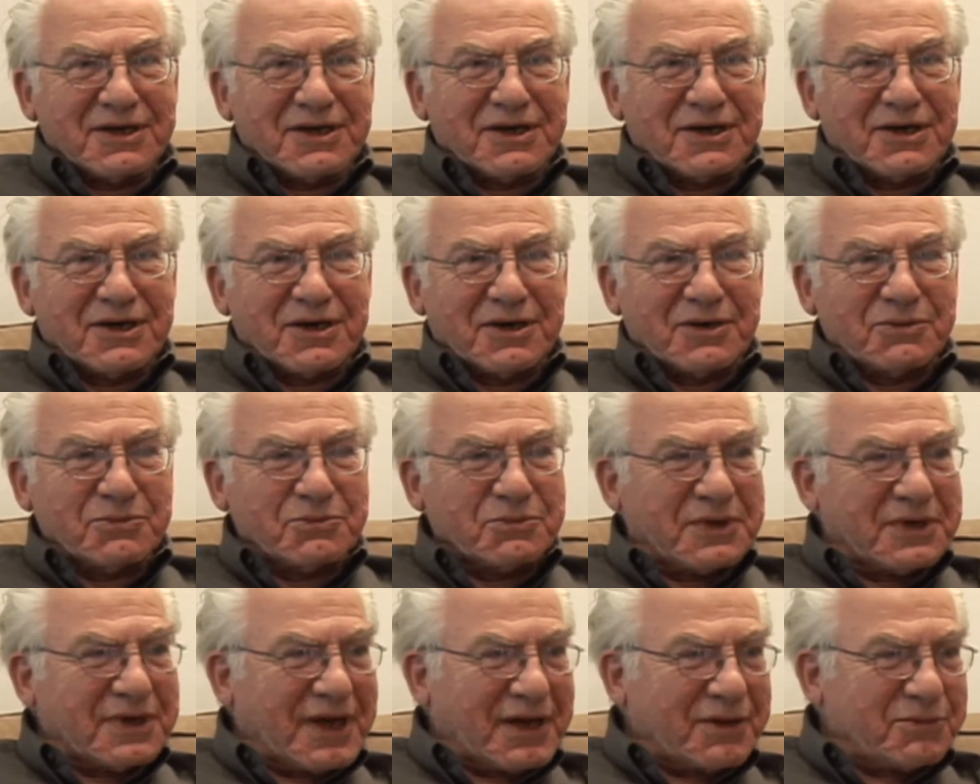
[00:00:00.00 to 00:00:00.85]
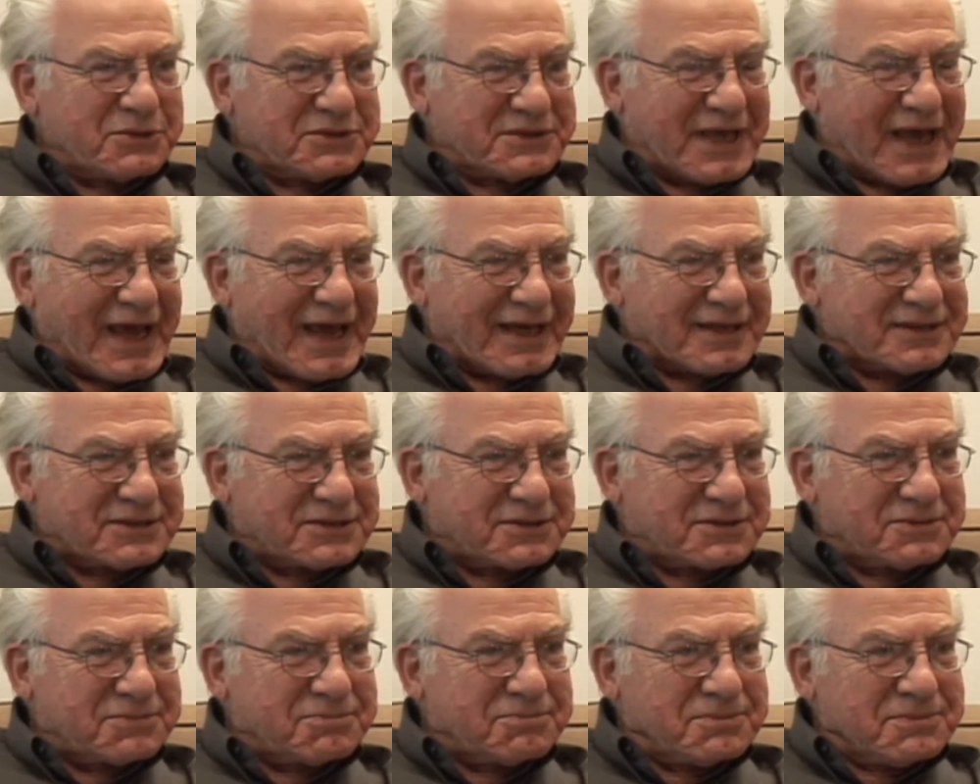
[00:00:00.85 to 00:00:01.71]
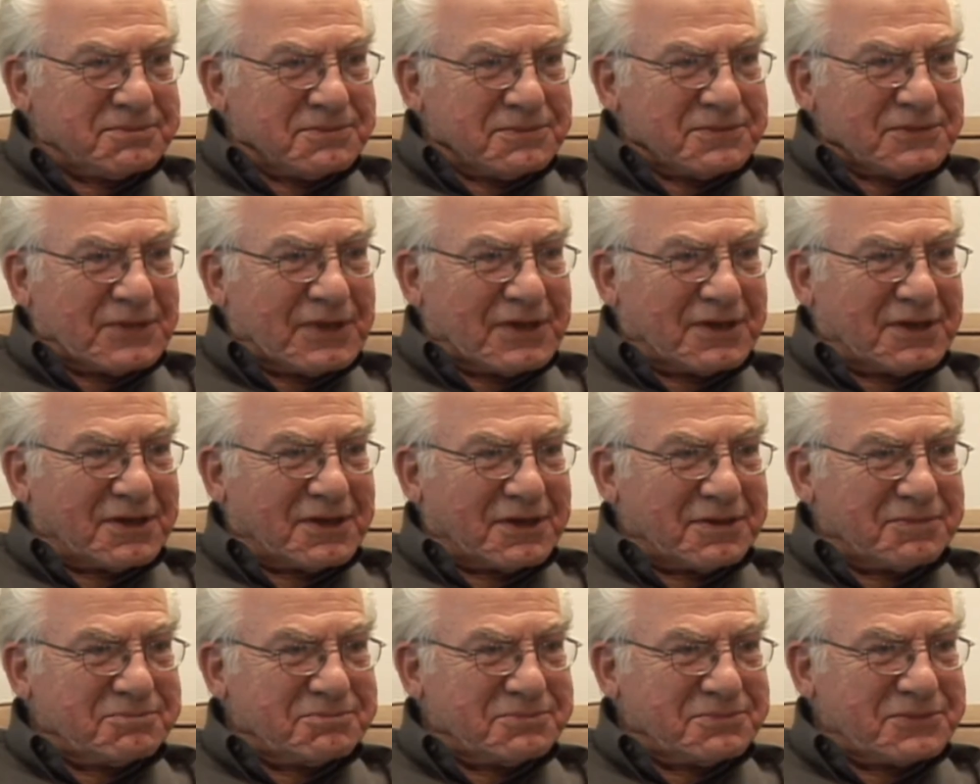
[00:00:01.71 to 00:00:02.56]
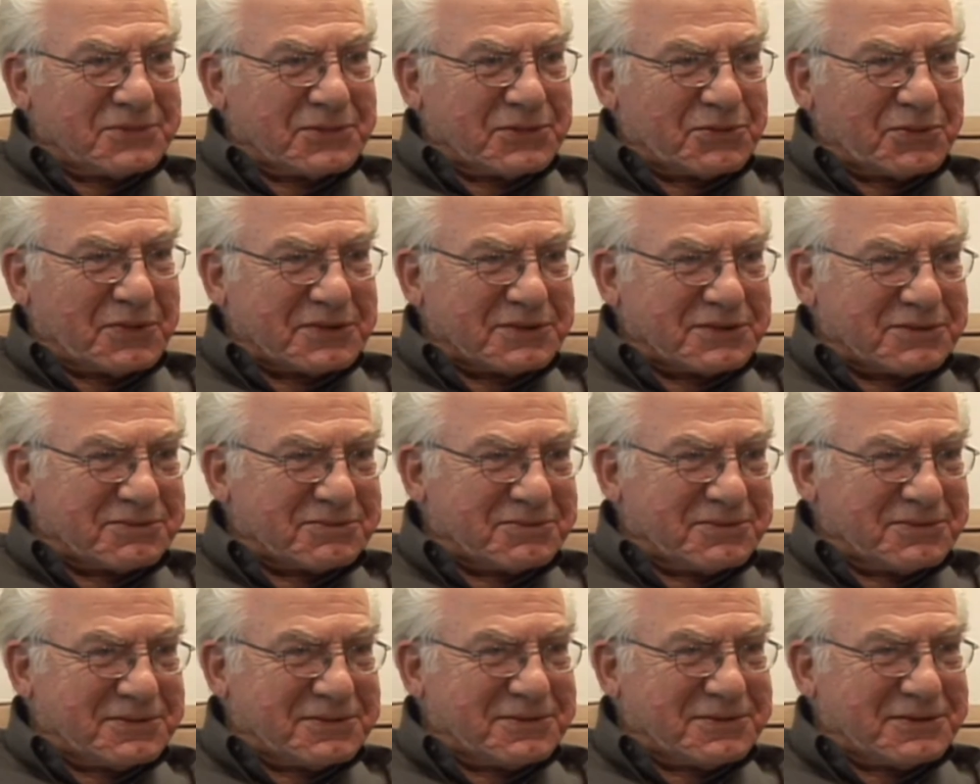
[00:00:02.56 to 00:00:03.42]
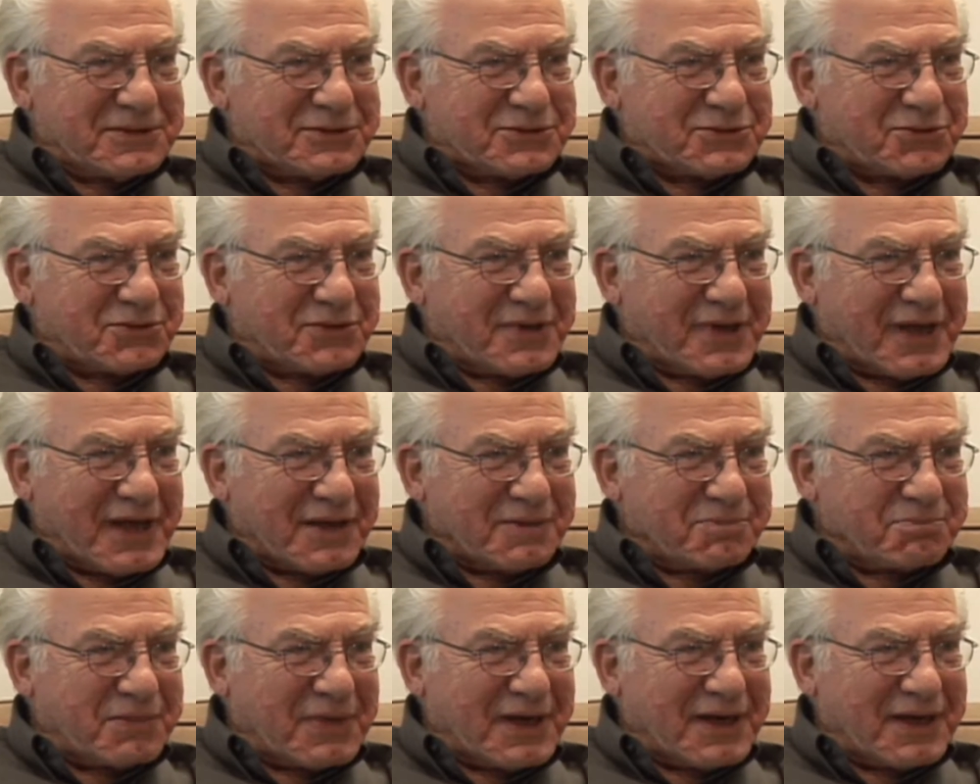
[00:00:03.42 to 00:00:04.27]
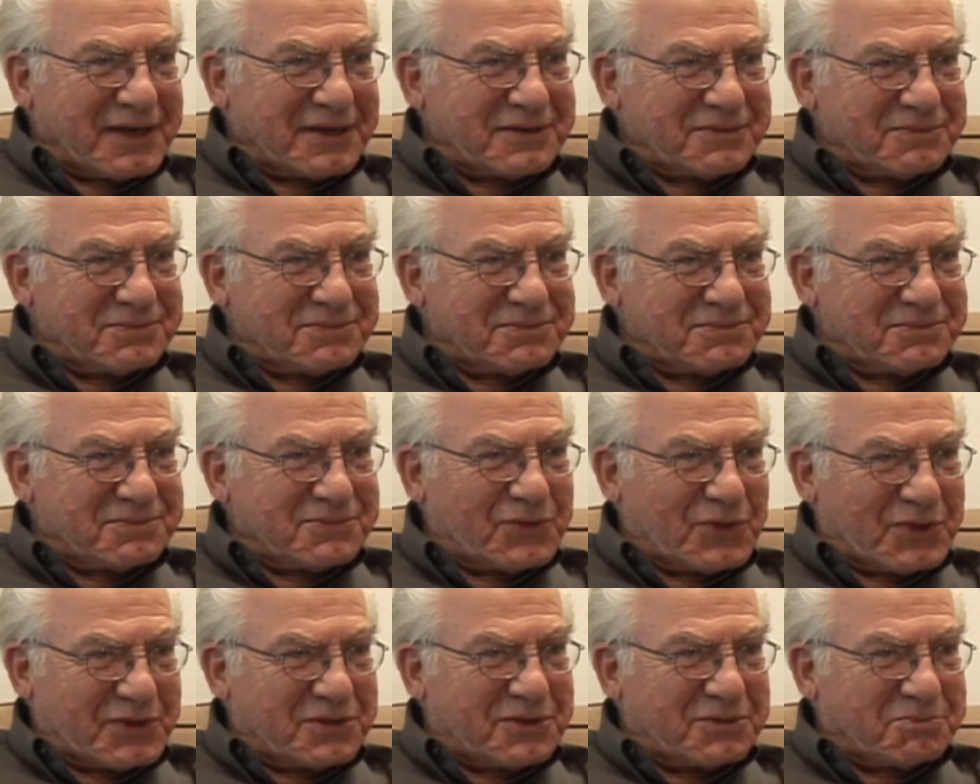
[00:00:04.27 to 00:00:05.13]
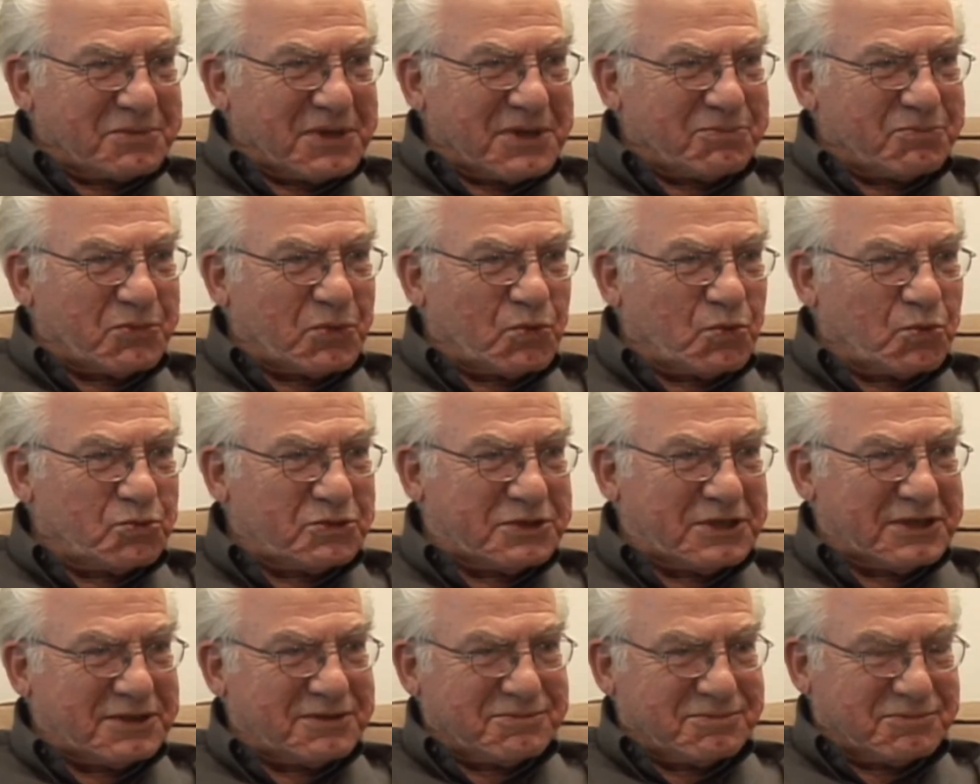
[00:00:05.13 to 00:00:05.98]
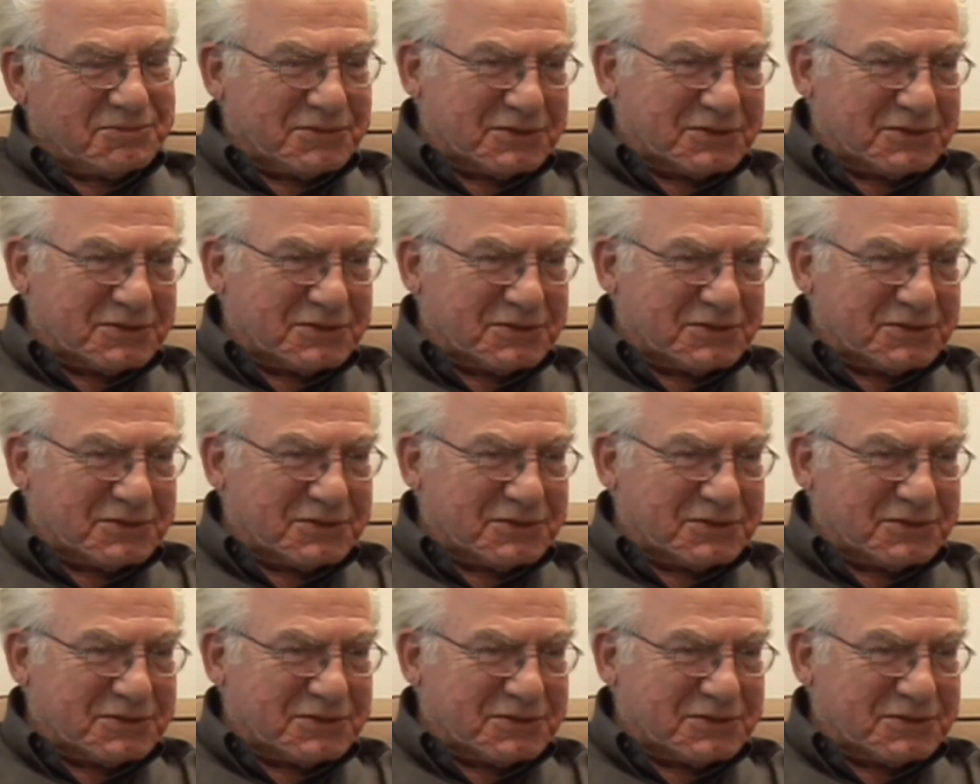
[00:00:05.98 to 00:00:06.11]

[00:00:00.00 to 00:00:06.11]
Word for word: Uh, when I was asked um, what this or that by one of the people who did